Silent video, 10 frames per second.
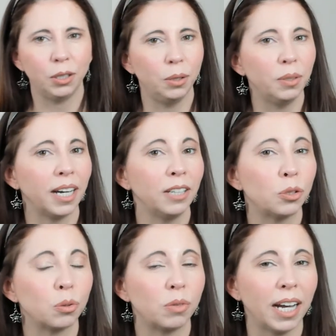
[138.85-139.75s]
You can
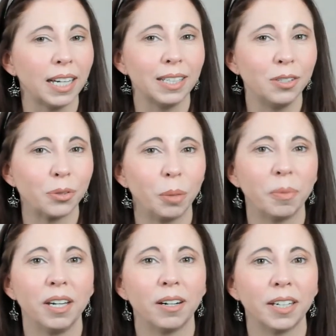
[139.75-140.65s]
drag and drop
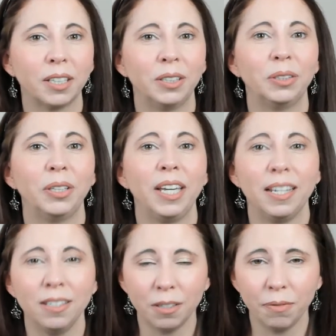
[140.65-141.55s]
the icon
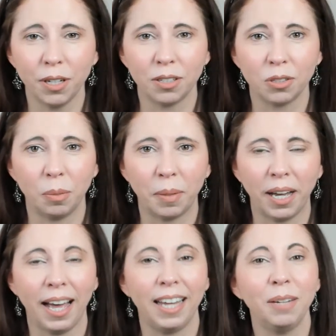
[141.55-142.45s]
into
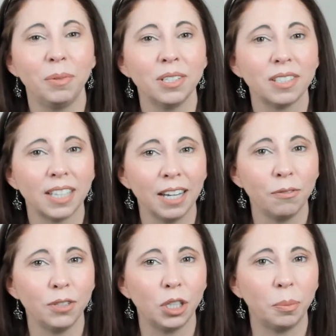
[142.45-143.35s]
PhotoSweeper and it will scan
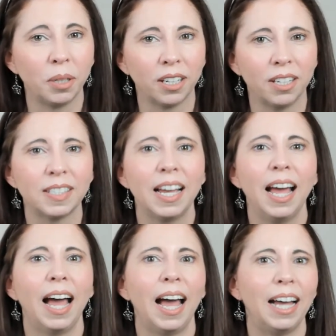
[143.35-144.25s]
for duplicates,
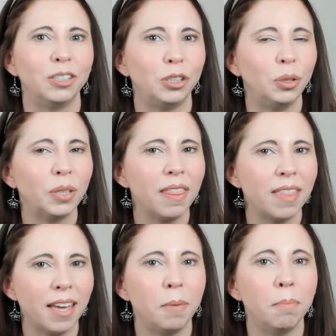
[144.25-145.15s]
and you can
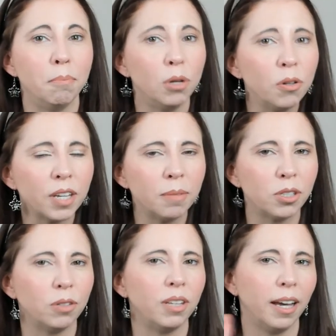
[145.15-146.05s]
then move them
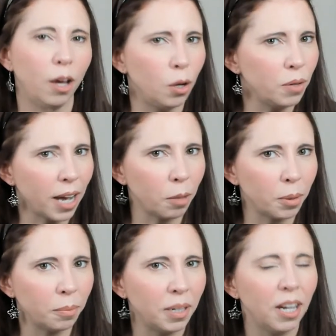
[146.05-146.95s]
to their own
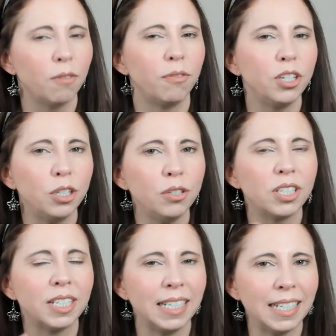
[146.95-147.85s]
album for you to
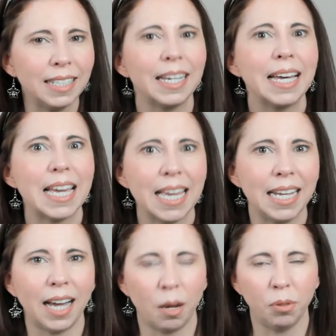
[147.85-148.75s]
delete
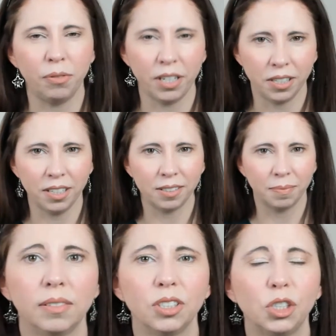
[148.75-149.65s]
in Apple Photos.
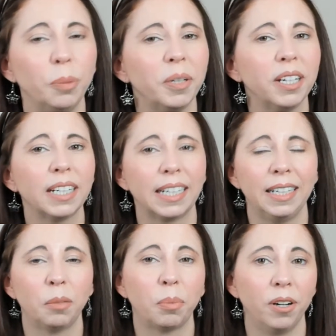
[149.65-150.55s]
Duplicate
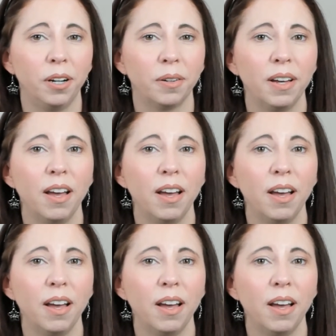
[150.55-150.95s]
Cleaner Pro.